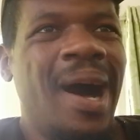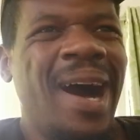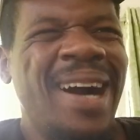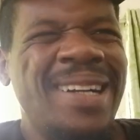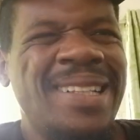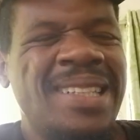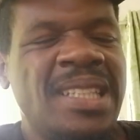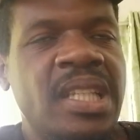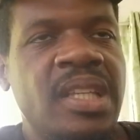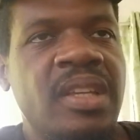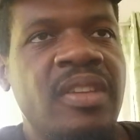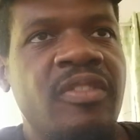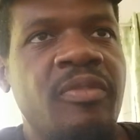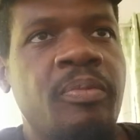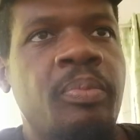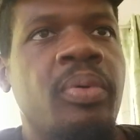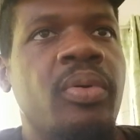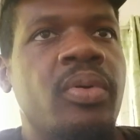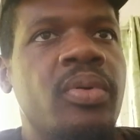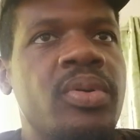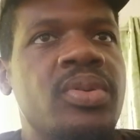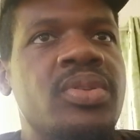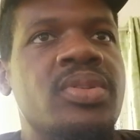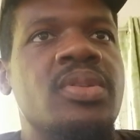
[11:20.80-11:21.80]
active
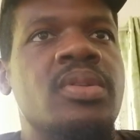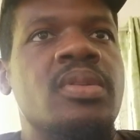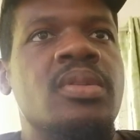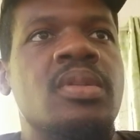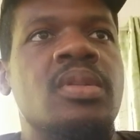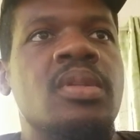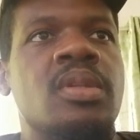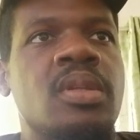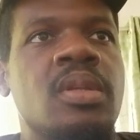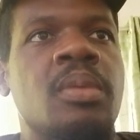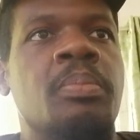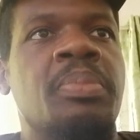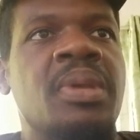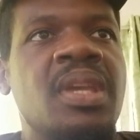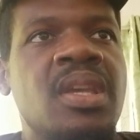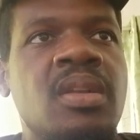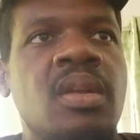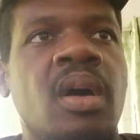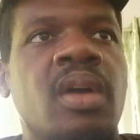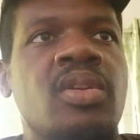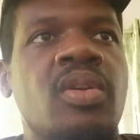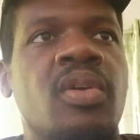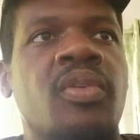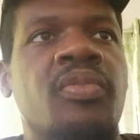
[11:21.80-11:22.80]
person
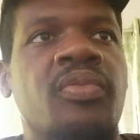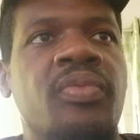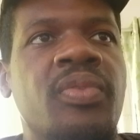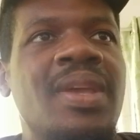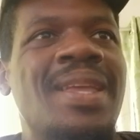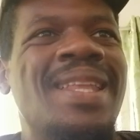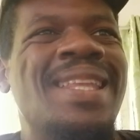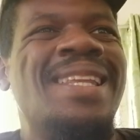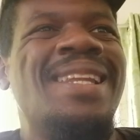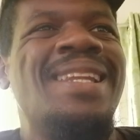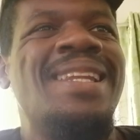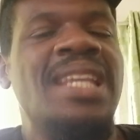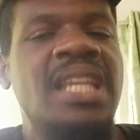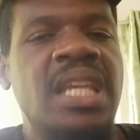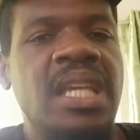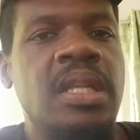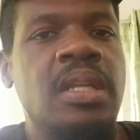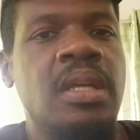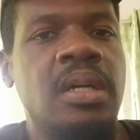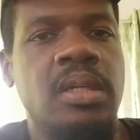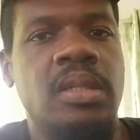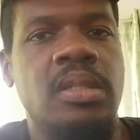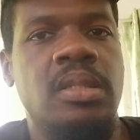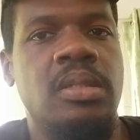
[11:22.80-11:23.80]
being on your feet,
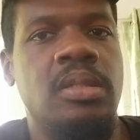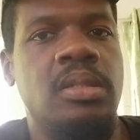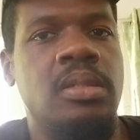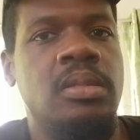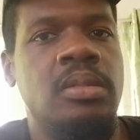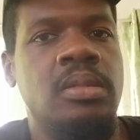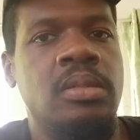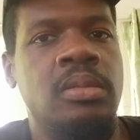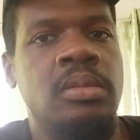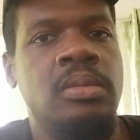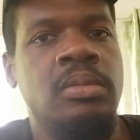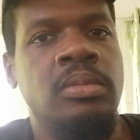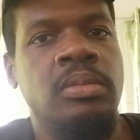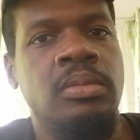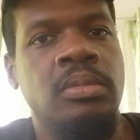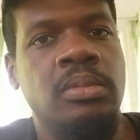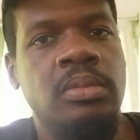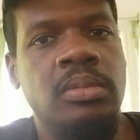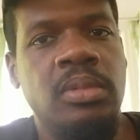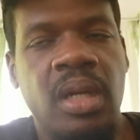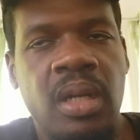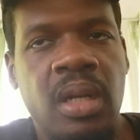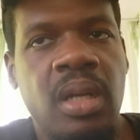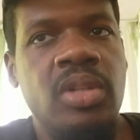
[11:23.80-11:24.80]
leaders.
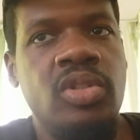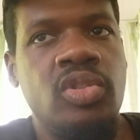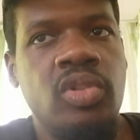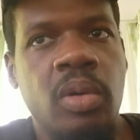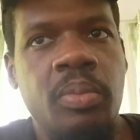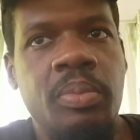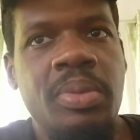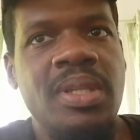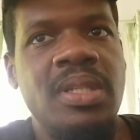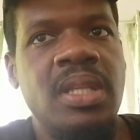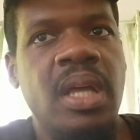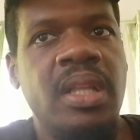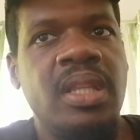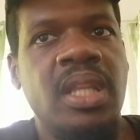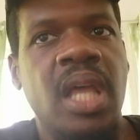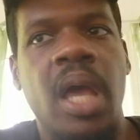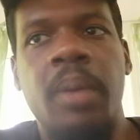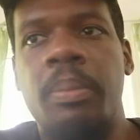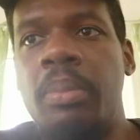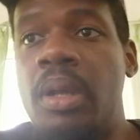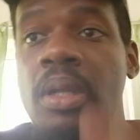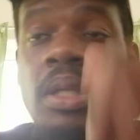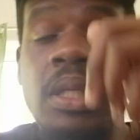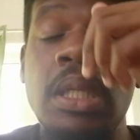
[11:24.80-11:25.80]
Donald Trump is that
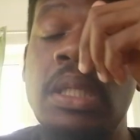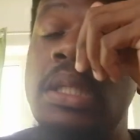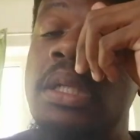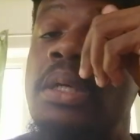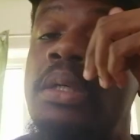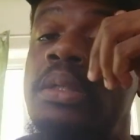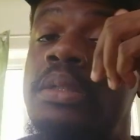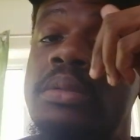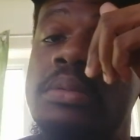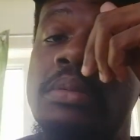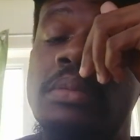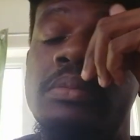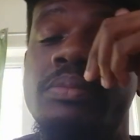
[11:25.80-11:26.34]
type of leader,